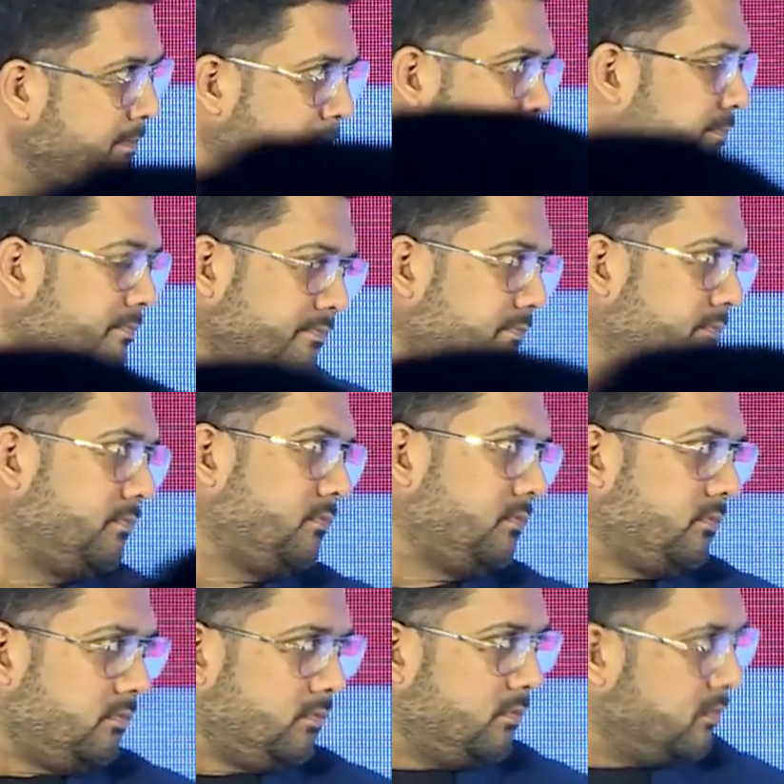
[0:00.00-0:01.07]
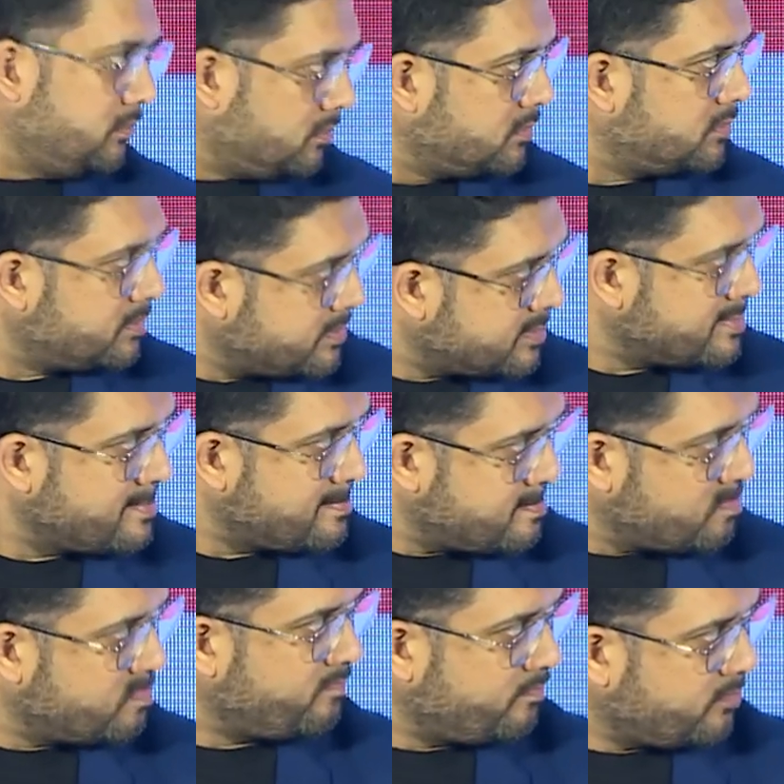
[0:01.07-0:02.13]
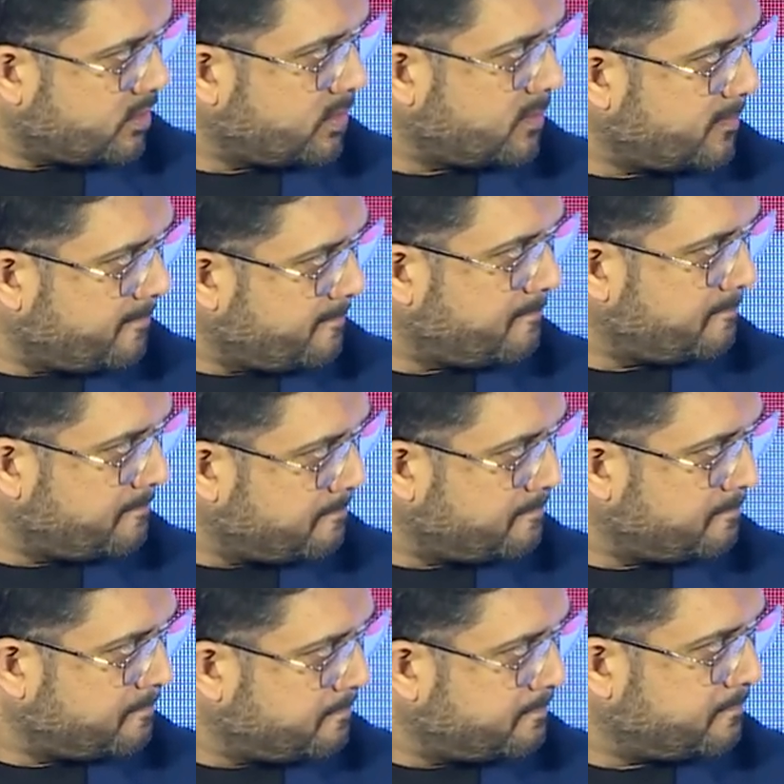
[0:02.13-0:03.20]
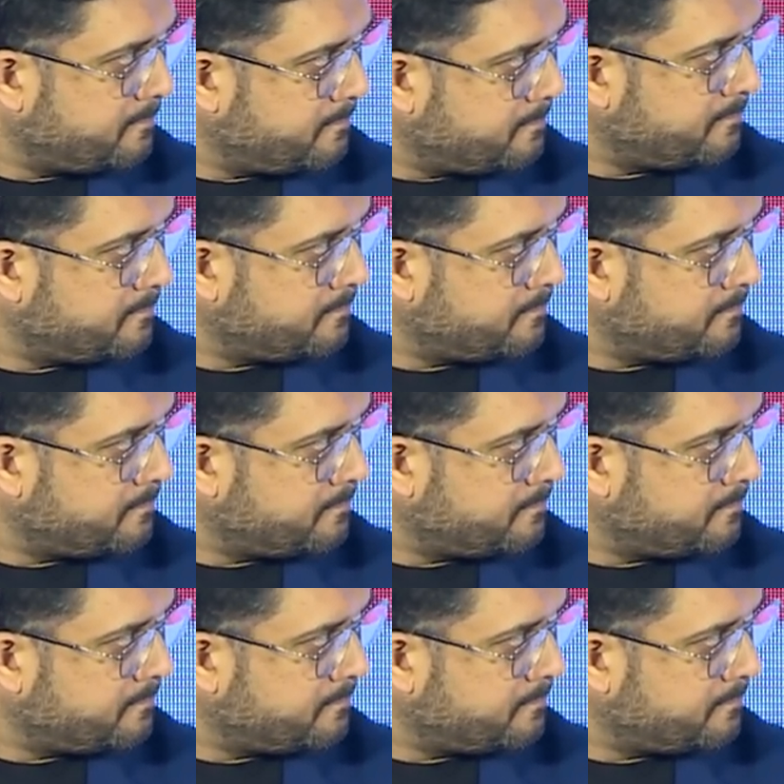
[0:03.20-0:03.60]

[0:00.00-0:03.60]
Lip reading: I think, or I want to add that I feel that the roots, like